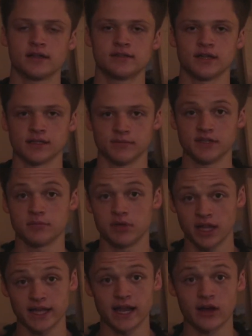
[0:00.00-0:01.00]
telling me to
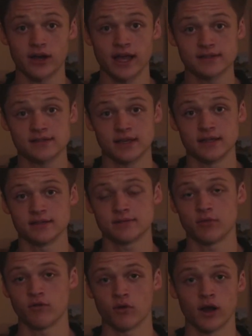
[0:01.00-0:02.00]
plan out essays
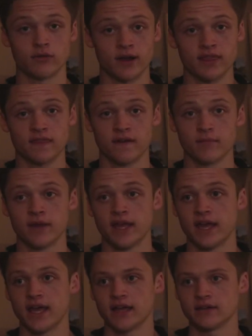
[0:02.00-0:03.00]
before I write them,
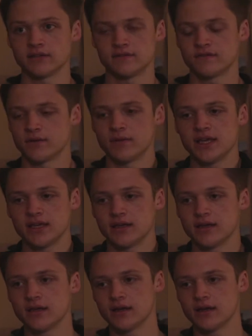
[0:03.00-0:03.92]
and for me,